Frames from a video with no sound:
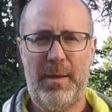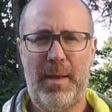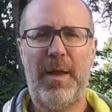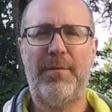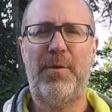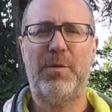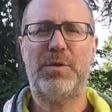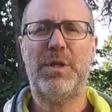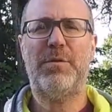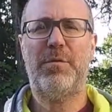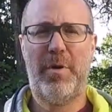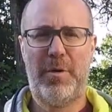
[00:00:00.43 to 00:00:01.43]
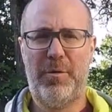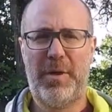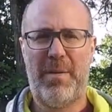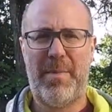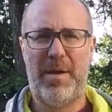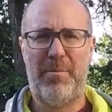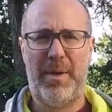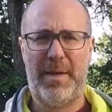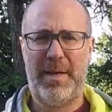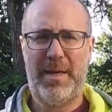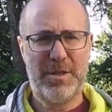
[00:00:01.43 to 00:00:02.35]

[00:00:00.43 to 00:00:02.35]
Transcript: Hey folks, Gene from Regular Guy Mountain Biking.